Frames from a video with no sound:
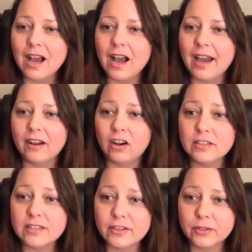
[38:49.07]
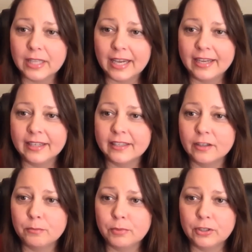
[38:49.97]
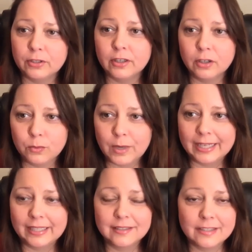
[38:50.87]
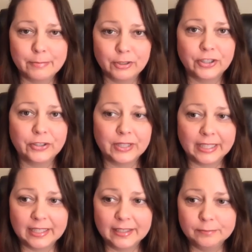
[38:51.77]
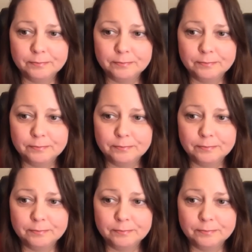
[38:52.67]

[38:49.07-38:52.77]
I also like Pure Hawaiian Spirulina.